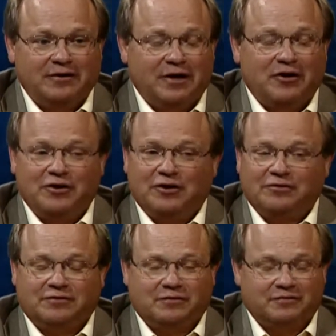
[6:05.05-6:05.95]
Young
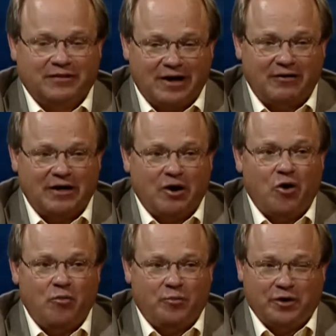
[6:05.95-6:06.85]
adults are very
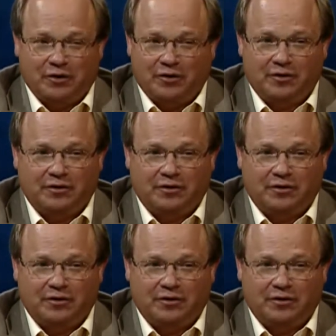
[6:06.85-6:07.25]
open